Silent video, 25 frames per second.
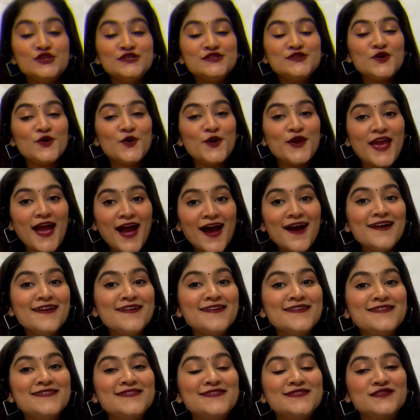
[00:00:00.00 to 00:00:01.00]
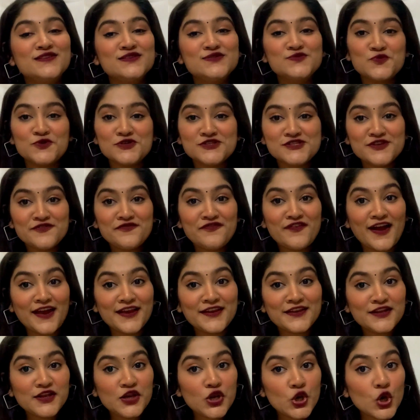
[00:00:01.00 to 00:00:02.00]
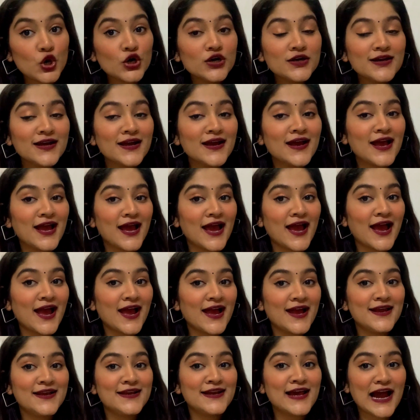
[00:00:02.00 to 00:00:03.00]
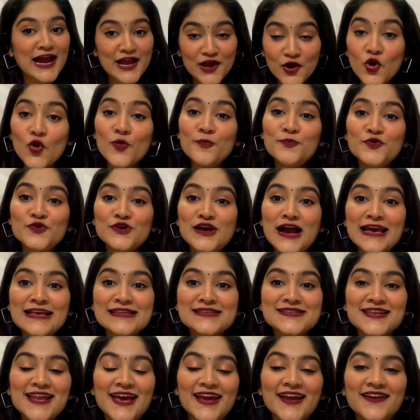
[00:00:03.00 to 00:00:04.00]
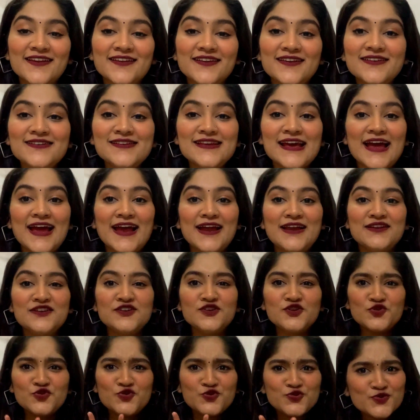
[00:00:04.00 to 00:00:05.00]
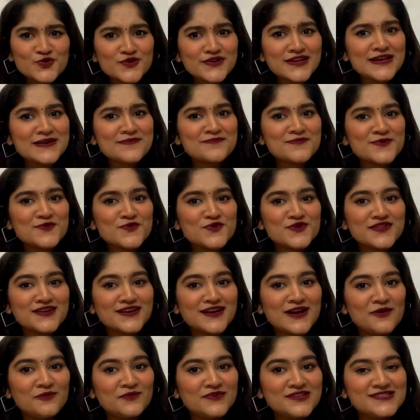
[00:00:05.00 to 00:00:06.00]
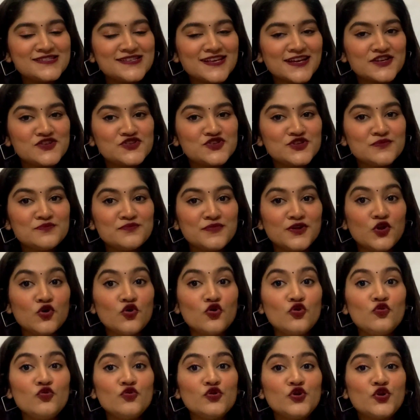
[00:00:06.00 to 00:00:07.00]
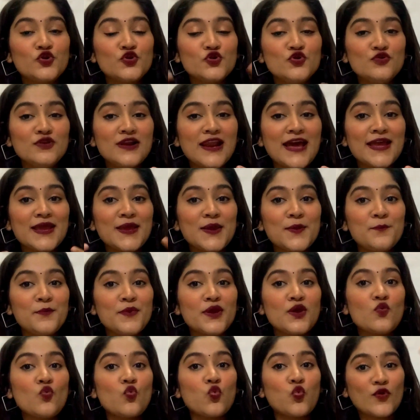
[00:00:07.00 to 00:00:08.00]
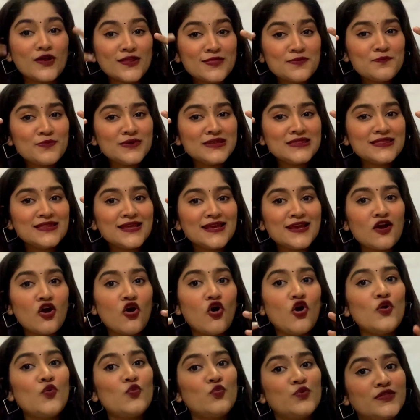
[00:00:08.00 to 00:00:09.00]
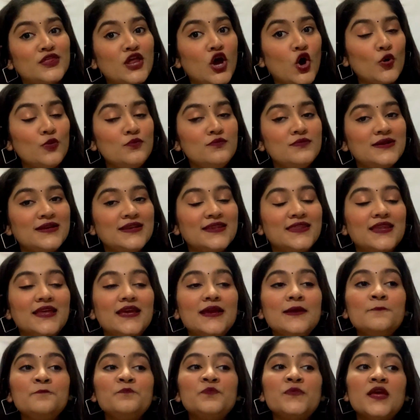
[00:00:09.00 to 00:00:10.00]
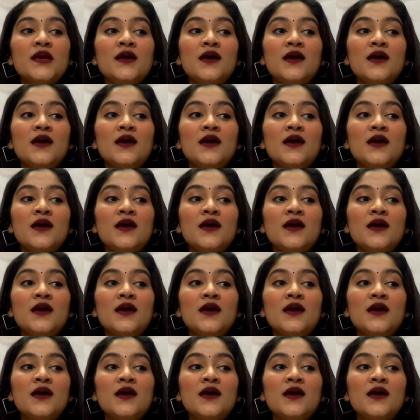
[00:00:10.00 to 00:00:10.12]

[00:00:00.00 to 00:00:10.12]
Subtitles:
So yeah, this was the final look, and I hope you guys liked it, and do let me know in the comment section below, do you like me with bindi or without bindi?